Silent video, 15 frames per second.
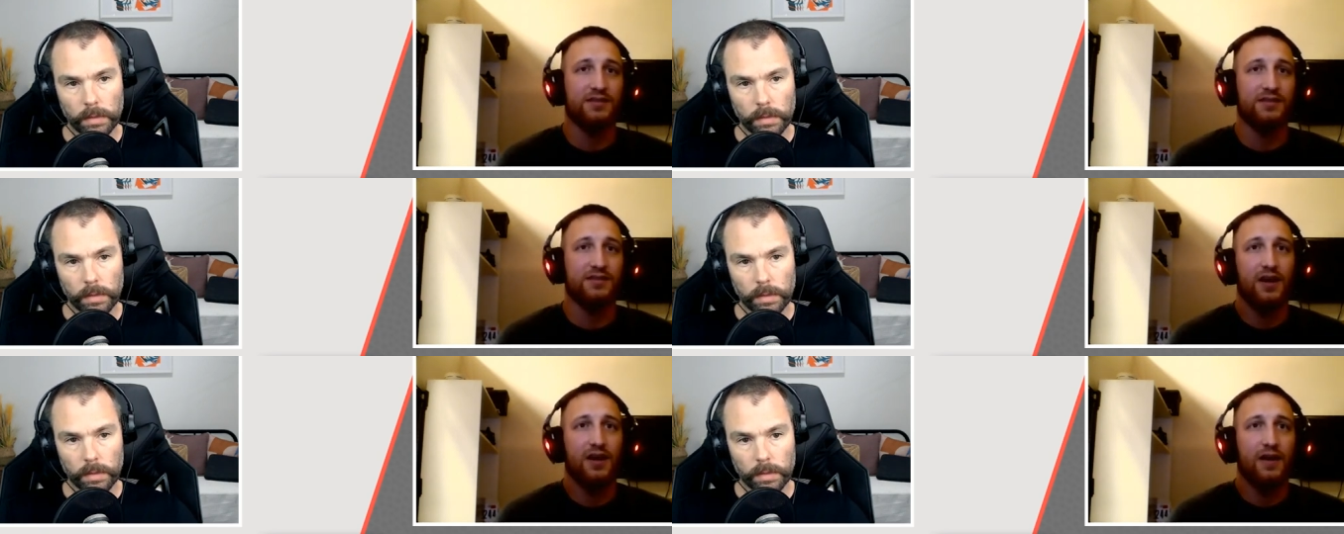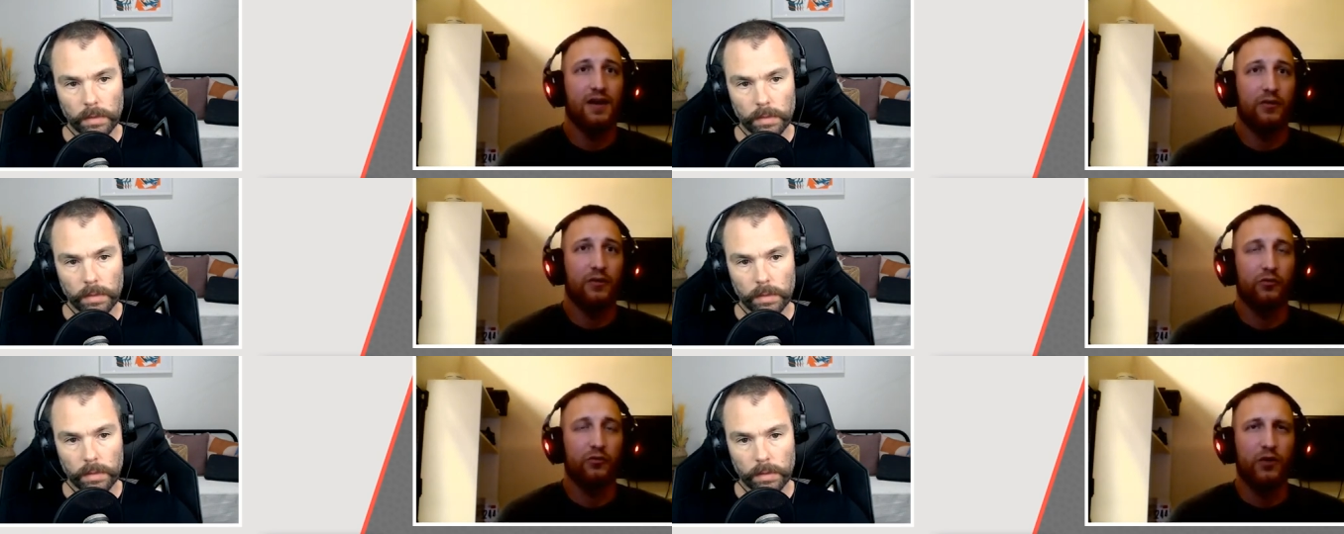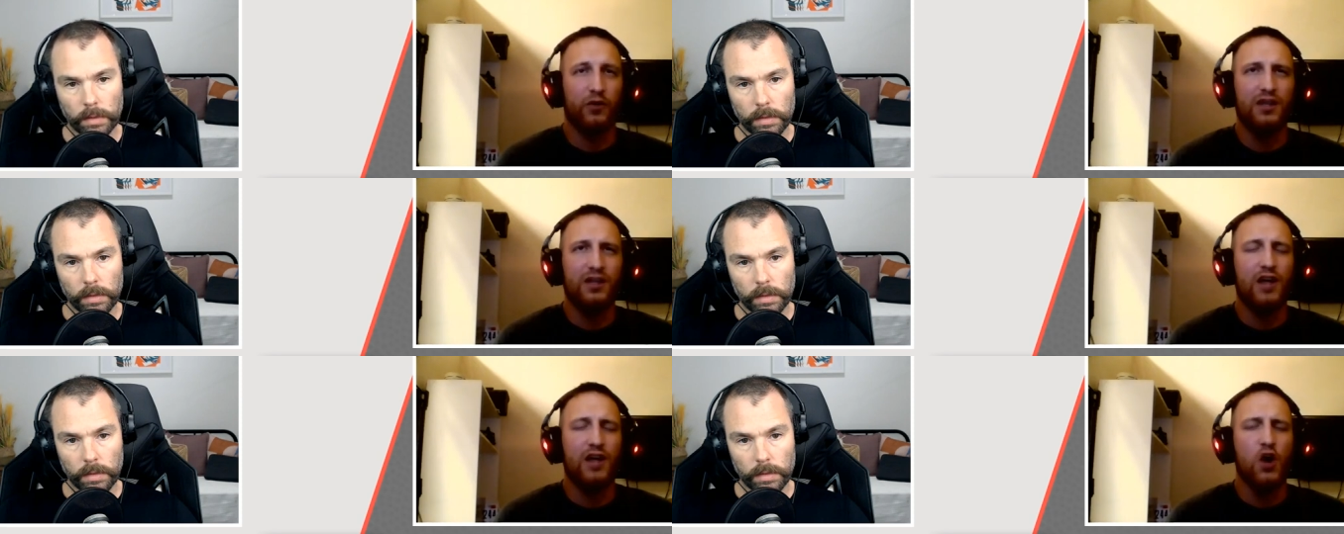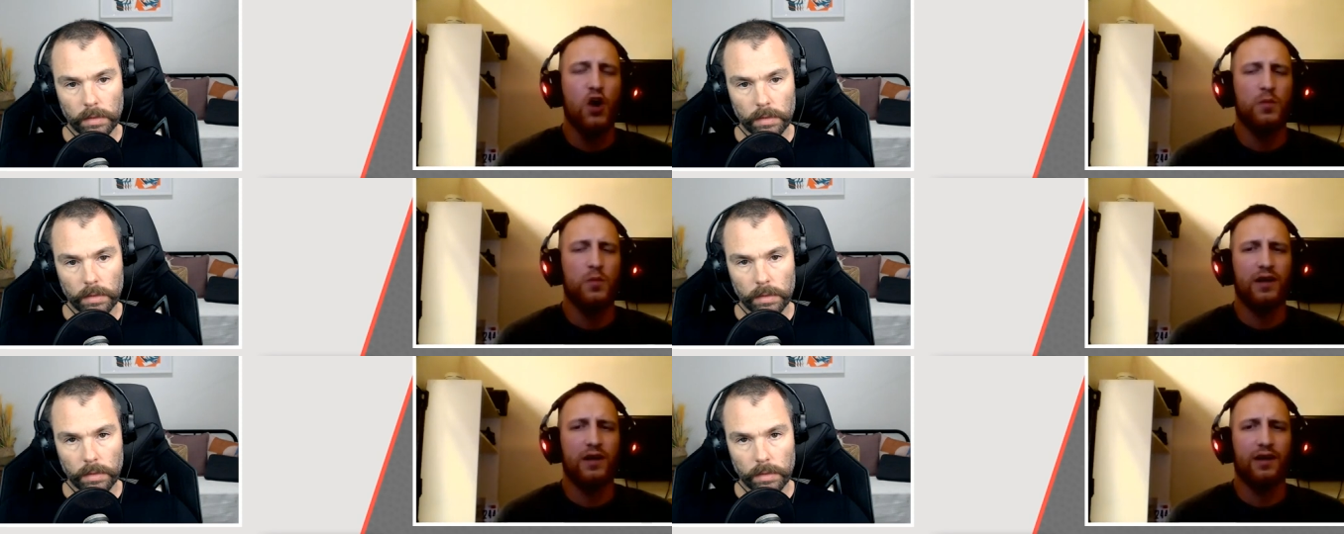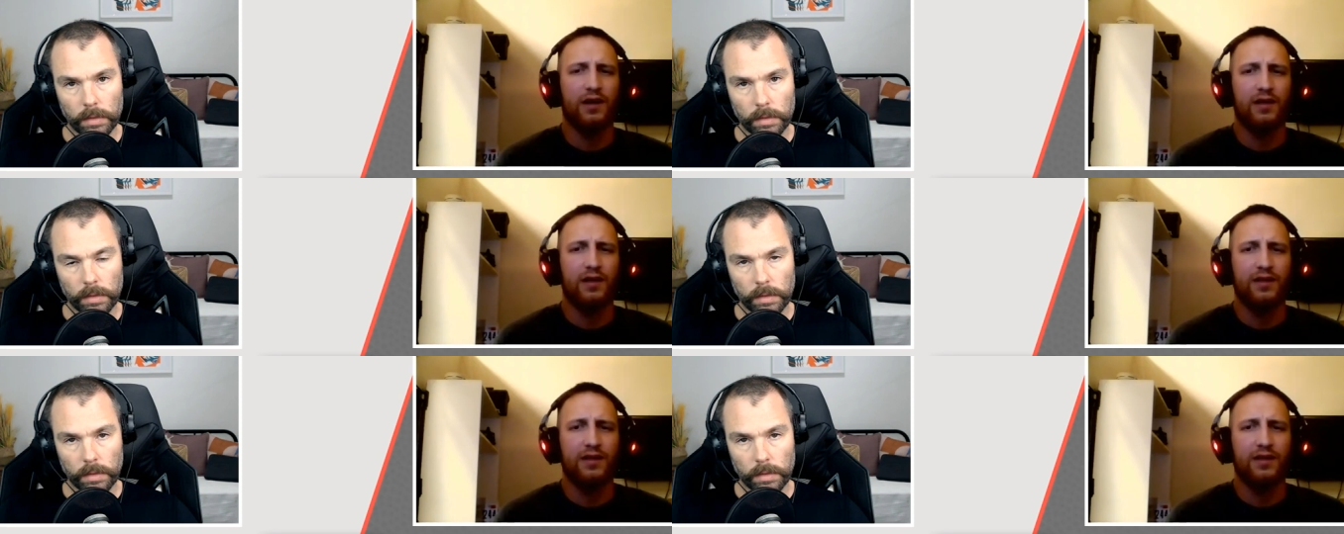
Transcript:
Speaker 1: really hoping that that